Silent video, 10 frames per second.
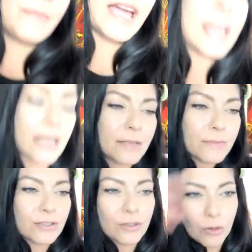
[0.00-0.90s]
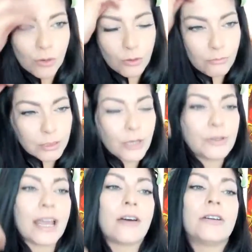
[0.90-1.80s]
Man, I am so
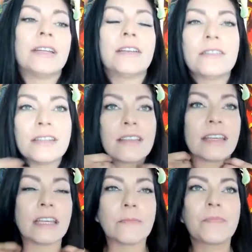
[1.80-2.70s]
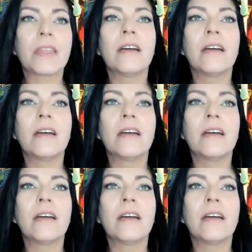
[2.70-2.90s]
blown out. And here's the thing.